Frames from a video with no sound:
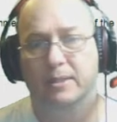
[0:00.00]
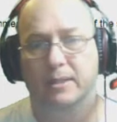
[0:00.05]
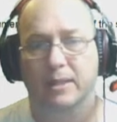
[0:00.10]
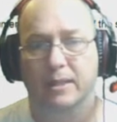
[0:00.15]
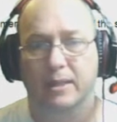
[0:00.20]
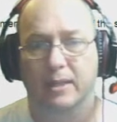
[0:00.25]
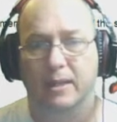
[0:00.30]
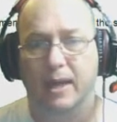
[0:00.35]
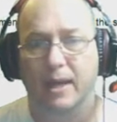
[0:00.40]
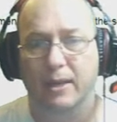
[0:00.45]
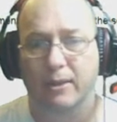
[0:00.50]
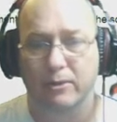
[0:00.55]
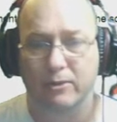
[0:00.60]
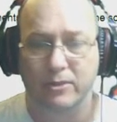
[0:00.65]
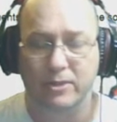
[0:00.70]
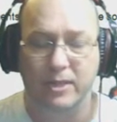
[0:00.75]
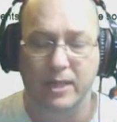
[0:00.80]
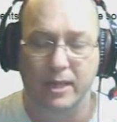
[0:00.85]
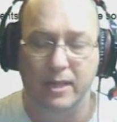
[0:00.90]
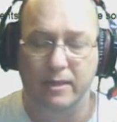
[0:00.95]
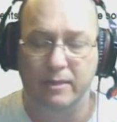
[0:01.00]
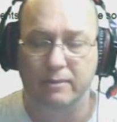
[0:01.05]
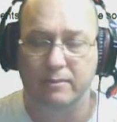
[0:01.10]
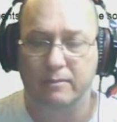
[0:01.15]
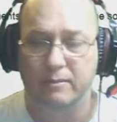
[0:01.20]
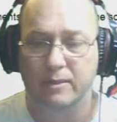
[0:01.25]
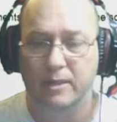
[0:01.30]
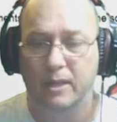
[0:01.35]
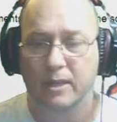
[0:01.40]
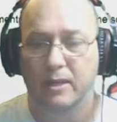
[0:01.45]
I understand
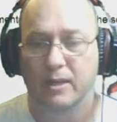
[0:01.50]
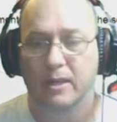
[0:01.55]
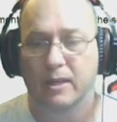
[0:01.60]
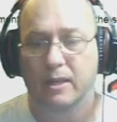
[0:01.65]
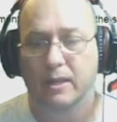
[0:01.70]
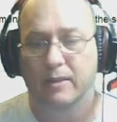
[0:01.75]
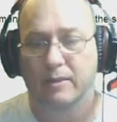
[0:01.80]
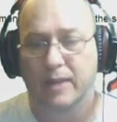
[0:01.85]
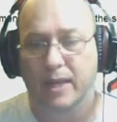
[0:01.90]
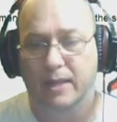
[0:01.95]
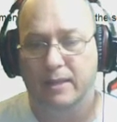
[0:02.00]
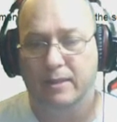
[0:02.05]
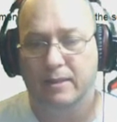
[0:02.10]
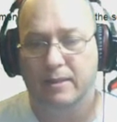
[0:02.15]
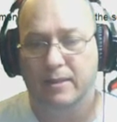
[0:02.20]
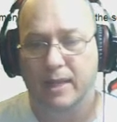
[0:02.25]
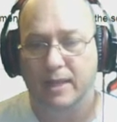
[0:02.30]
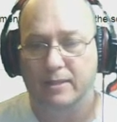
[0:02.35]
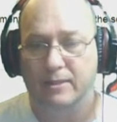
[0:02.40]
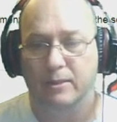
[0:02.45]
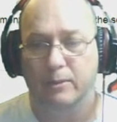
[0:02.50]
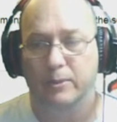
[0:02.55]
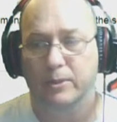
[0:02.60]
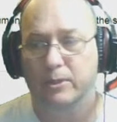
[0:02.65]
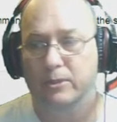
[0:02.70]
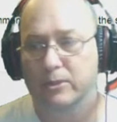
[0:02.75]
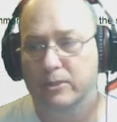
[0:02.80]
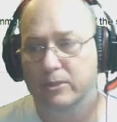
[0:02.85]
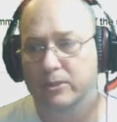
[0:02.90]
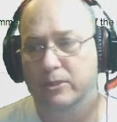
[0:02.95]
that that's not what
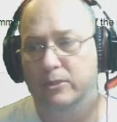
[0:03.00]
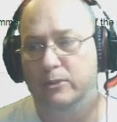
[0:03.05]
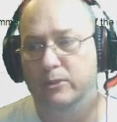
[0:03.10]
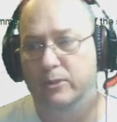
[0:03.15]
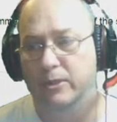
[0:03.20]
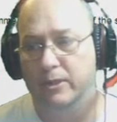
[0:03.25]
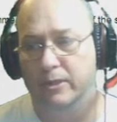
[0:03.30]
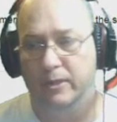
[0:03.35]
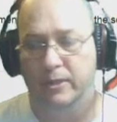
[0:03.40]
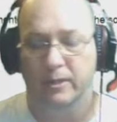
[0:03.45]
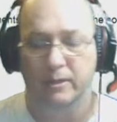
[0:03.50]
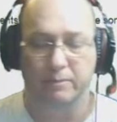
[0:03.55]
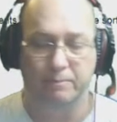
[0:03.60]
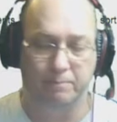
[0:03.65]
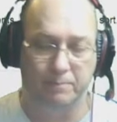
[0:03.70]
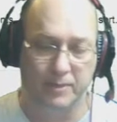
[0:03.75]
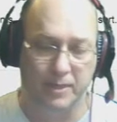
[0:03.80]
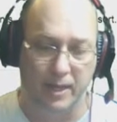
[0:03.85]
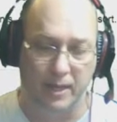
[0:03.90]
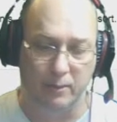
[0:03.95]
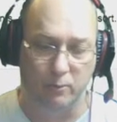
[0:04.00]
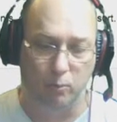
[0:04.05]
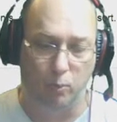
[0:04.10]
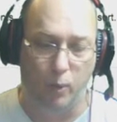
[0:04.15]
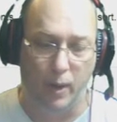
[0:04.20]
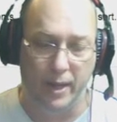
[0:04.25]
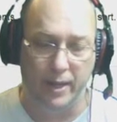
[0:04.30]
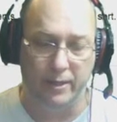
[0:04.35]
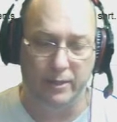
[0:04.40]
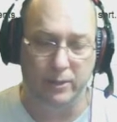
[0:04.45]
they're going to do. They're going to take
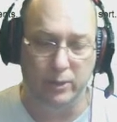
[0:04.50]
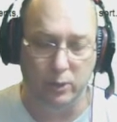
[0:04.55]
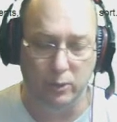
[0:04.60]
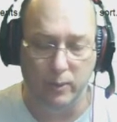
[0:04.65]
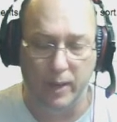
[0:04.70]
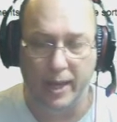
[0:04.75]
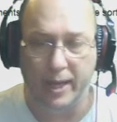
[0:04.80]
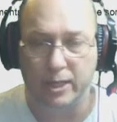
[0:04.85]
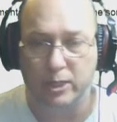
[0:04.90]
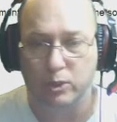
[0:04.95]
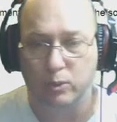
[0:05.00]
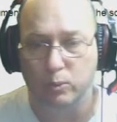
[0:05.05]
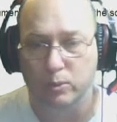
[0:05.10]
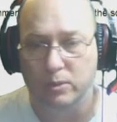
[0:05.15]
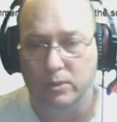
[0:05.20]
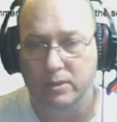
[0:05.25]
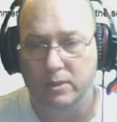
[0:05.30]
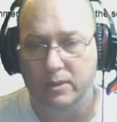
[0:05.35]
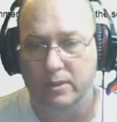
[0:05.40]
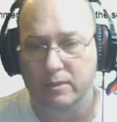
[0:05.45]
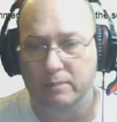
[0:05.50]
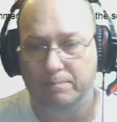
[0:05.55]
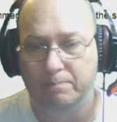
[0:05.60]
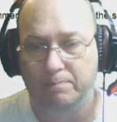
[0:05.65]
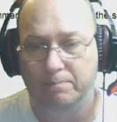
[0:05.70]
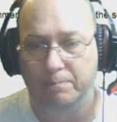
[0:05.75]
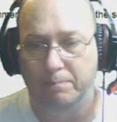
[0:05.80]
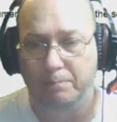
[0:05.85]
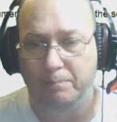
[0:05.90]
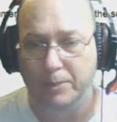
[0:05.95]
when you actually
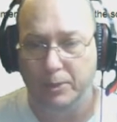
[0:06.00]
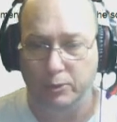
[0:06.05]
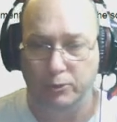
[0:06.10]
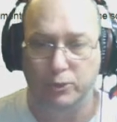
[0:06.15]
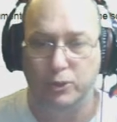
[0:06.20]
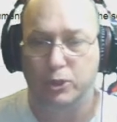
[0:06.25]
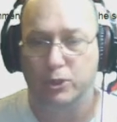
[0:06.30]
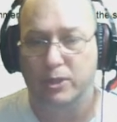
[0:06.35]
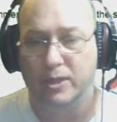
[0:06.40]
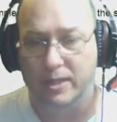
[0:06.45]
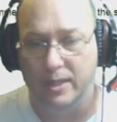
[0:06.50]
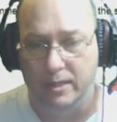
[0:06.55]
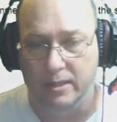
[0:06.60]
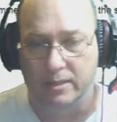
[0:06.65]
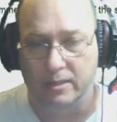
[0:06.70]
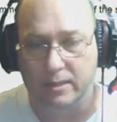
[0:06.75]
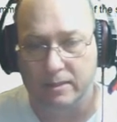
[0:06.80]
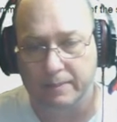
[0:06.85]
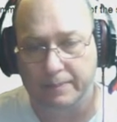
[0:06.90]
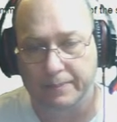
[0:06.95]
built your kit.